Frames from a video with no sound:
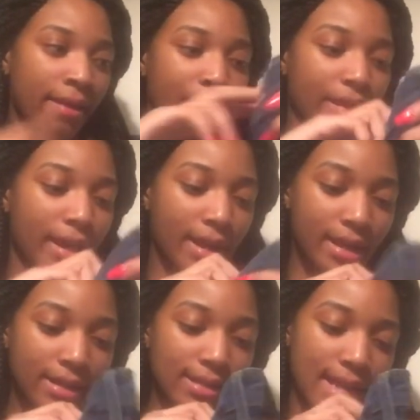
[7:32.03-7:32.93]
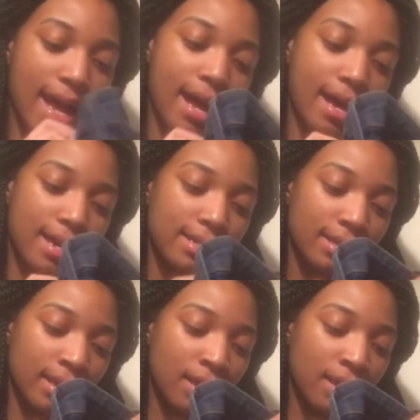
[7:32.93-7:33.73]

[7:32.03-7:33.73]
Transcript: they're in a size